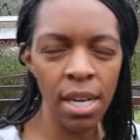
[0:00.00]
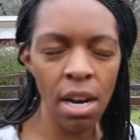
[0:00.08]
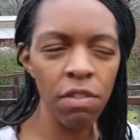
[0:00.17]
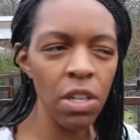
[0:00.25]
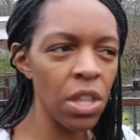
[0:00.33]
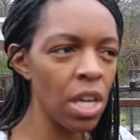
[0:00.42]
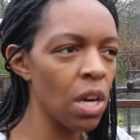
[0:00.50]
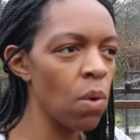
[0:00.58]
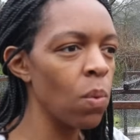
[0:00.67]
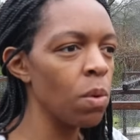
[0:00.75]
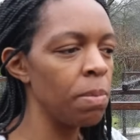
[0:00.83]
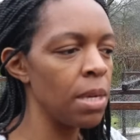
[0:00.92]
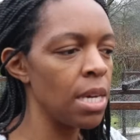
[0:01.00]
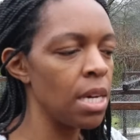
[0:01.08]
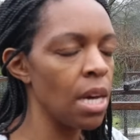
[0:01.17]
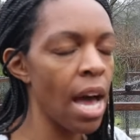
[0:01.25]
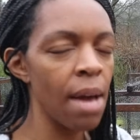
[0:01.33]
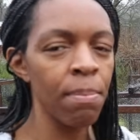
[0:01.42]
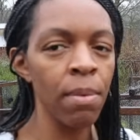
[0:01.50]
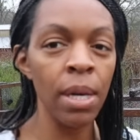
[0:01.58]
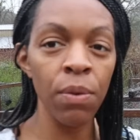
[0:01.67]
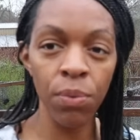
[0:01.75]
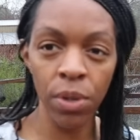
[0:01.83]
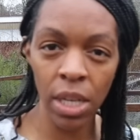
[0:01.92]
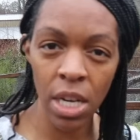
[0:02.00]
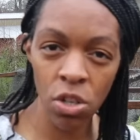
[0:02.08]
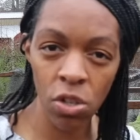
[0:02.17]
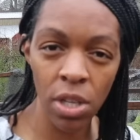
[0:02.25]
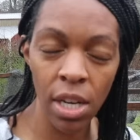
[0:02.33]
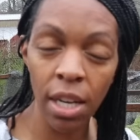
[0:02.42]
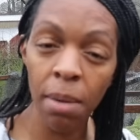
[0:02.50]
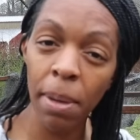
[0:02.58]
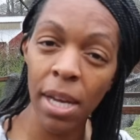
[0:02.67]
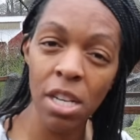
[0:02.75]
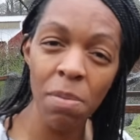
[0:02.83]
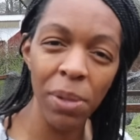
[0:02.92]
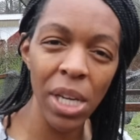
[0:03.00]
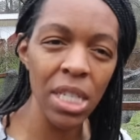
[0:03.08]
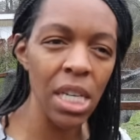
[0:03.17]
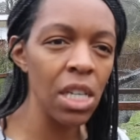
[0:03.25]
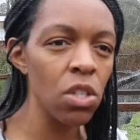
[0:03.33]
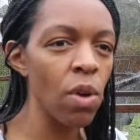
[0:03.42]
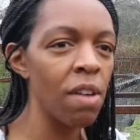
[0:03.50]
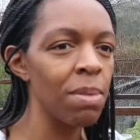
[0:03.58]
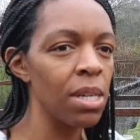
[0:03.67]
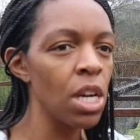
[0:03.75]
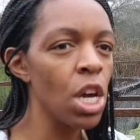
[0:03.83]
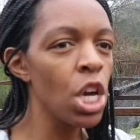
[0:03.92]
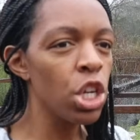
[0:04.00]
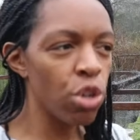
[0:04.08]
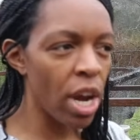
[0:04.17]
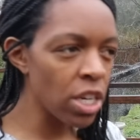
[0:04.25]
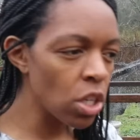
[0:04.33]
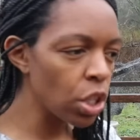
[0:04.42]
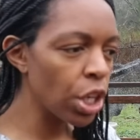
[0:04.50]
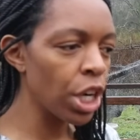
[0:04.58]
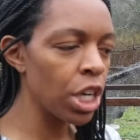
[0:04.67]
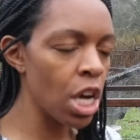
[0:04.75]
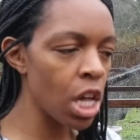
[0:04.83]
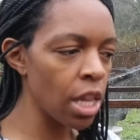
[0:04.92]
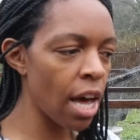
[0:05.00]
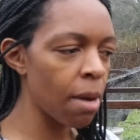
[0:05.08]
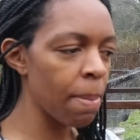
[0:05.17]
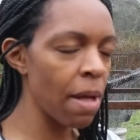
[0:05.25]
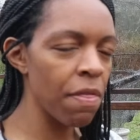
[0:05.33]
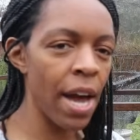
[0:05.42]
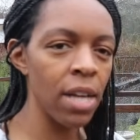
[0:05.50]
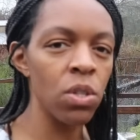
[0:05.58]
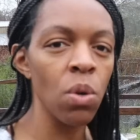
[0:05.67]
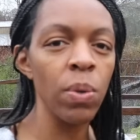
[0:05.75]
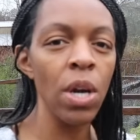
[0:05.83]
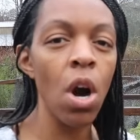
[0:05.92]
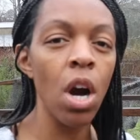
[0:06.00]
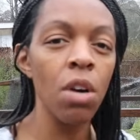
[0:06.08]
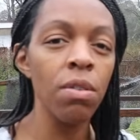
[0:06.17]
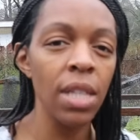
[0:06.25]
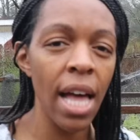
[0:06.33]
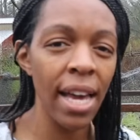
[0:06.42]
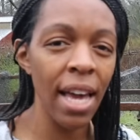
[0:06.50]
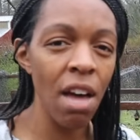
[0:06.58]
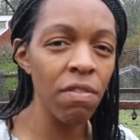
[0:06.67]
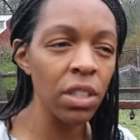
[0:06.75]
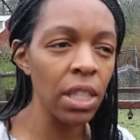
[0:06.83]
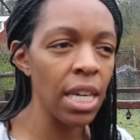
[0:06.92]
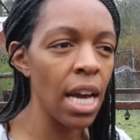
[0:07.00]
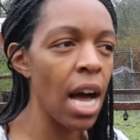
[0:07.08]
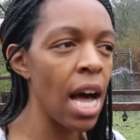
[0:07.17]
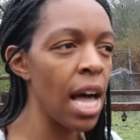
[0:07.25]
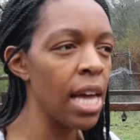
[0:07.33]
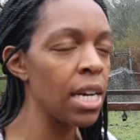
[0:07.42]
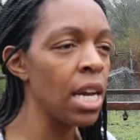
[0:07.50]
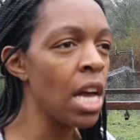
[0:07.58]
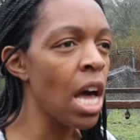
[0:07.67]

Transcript: and everything will be, I'm really interested in companion planting. So I've been trying to learn a lot about that. So we are relying heavily on